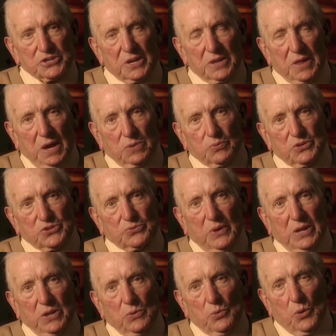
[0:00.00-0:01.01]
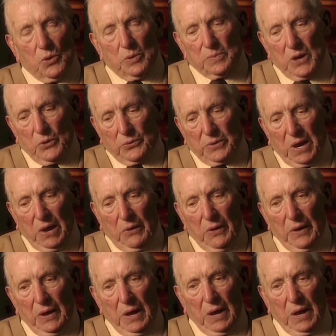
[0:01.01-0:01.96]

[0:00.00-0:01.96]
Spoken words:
so that was when the war broke out.